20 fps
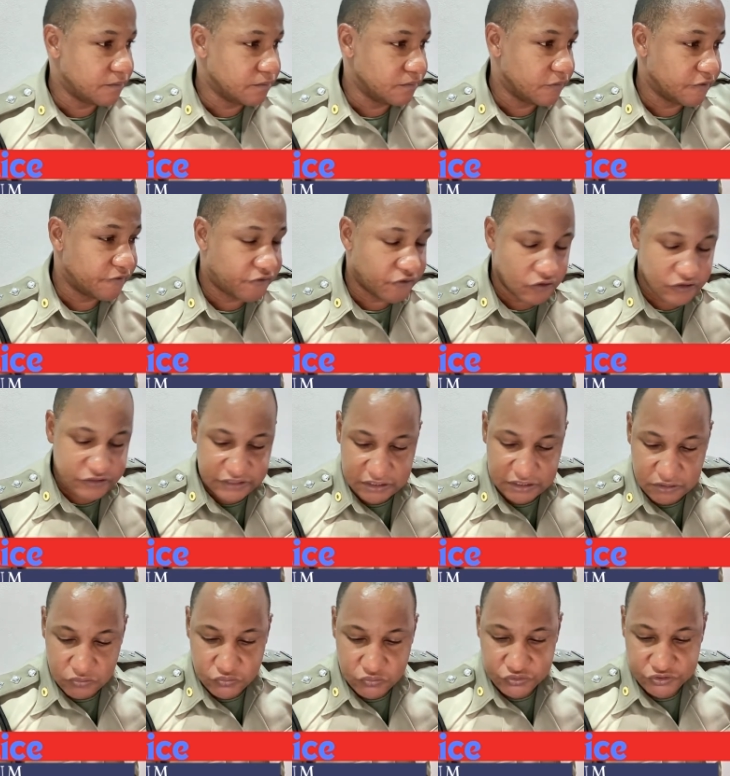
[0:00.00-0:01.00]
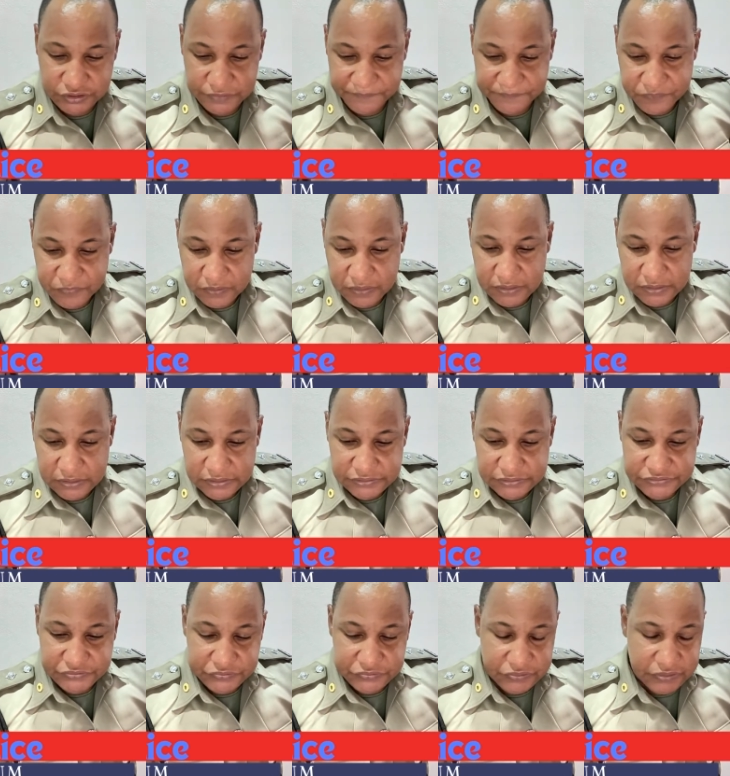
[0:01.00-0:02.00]
for St. Lucia.
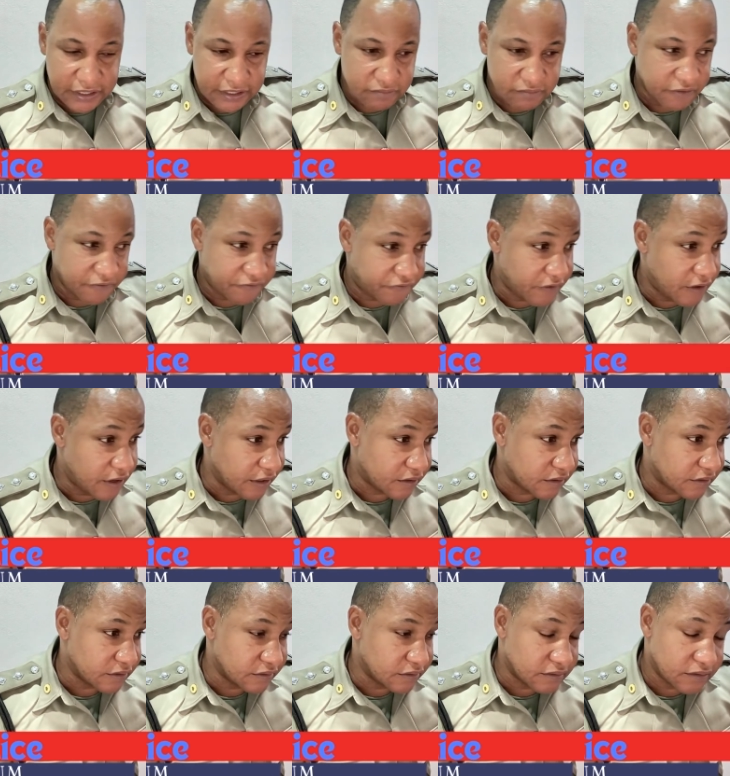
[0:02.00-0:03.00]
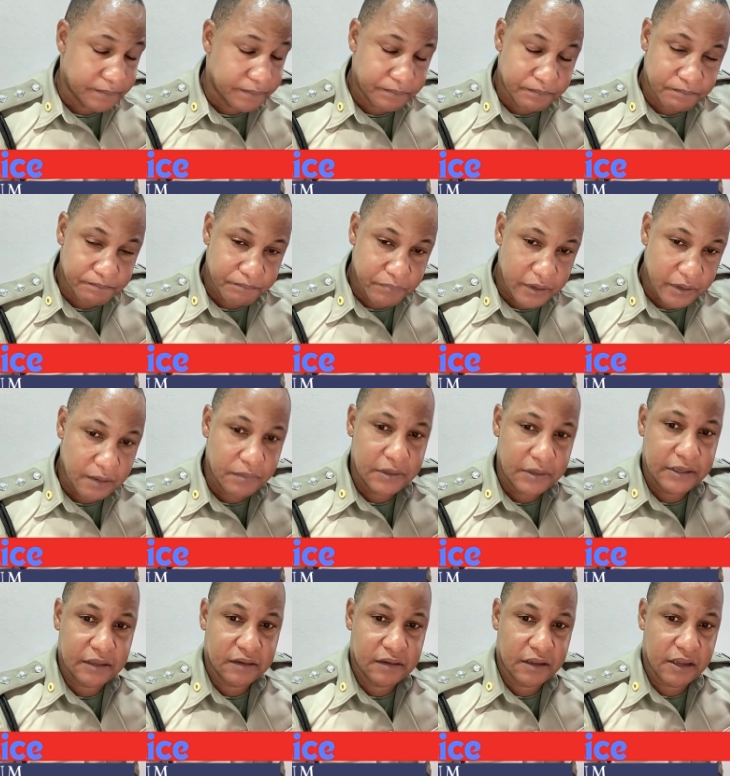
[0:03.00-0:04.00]
So let me thank the
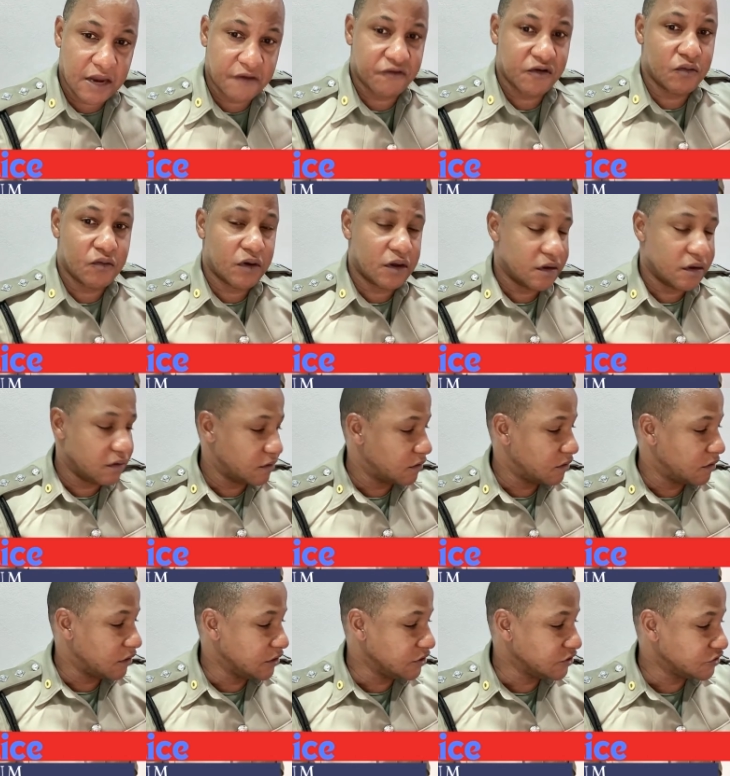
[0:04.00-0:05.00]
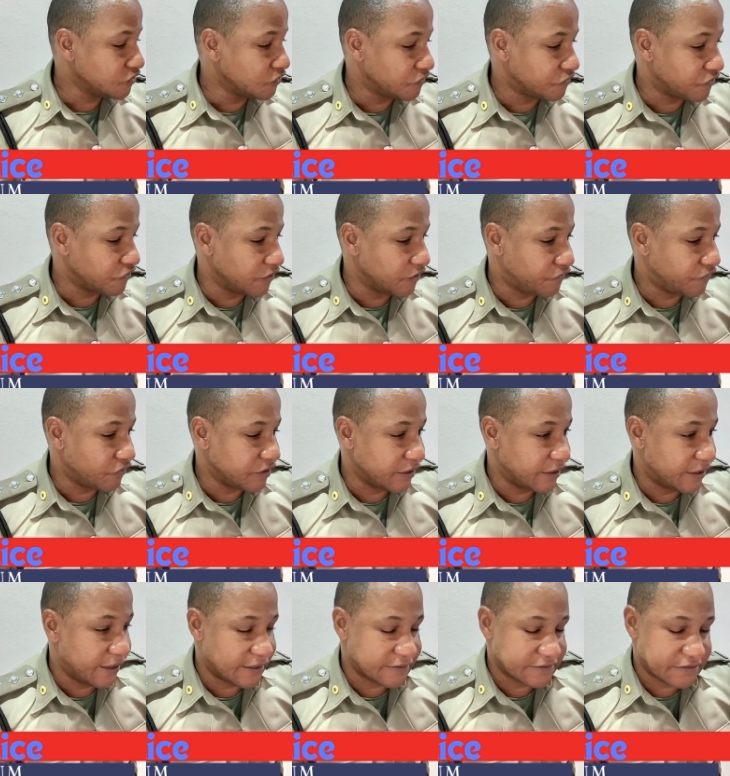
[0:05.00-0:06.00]
public, everyone in Sufre, for
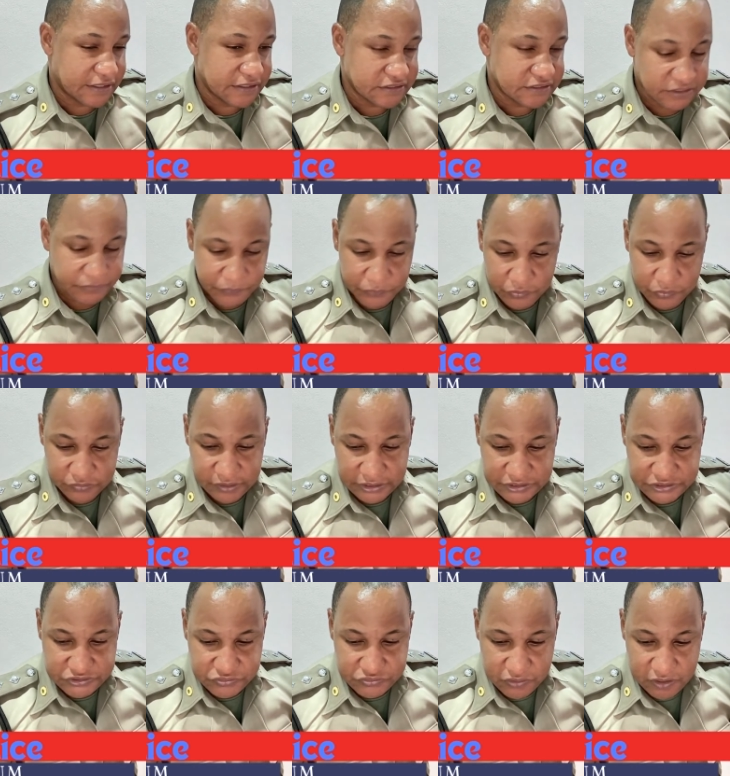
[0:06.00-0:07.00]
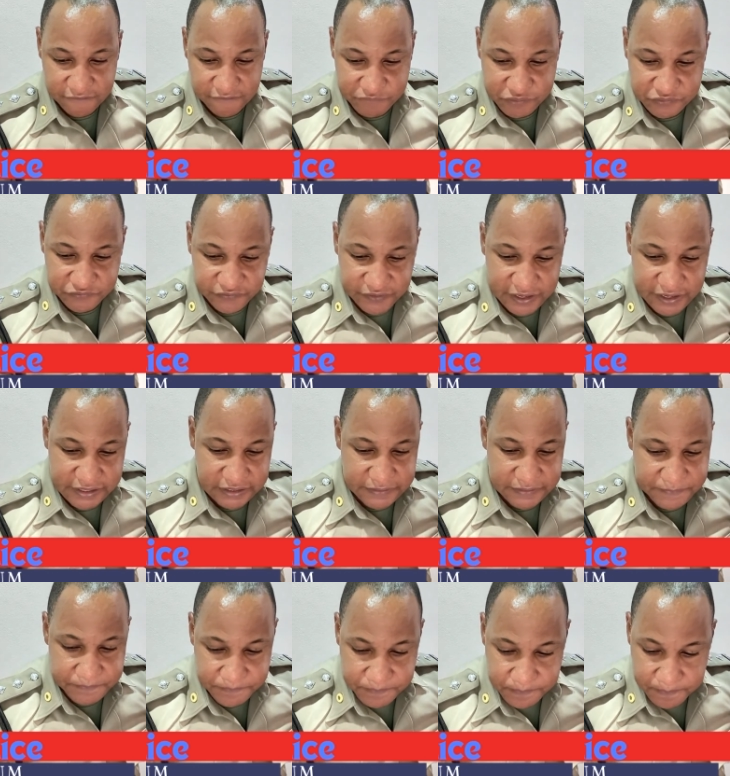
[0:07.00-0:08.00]
the excellent support that you have
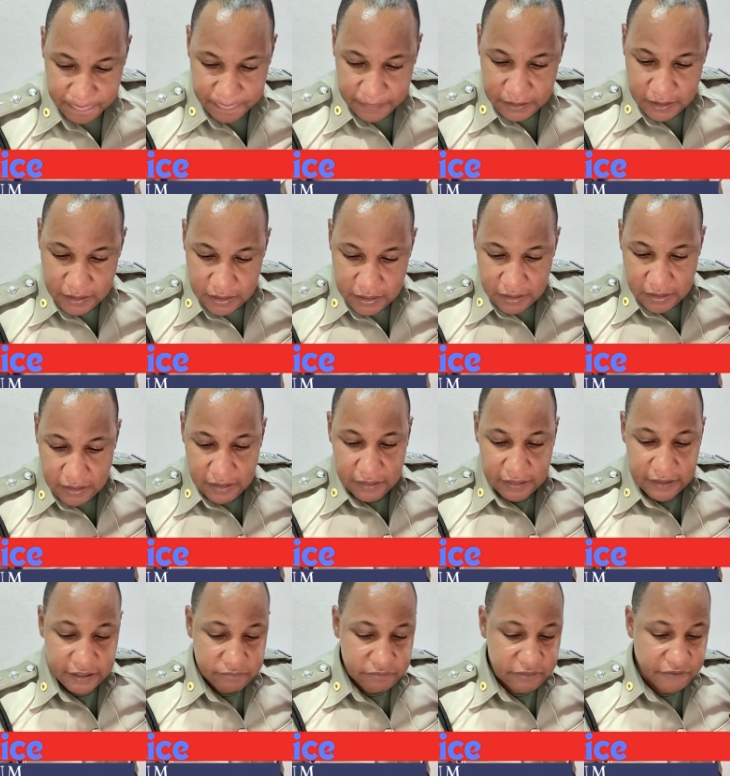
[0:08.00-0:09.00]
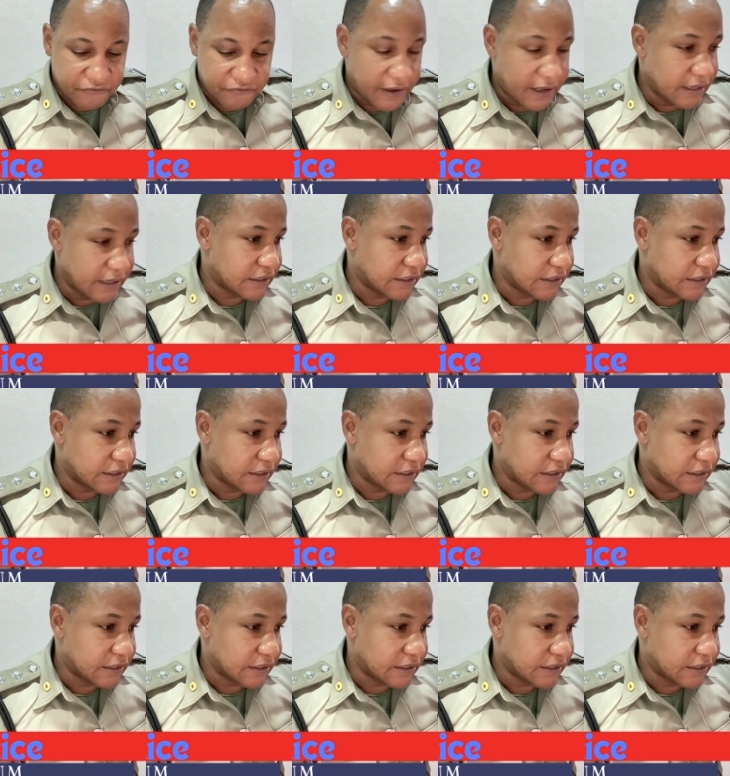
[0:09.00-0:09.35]
provided. Let me thank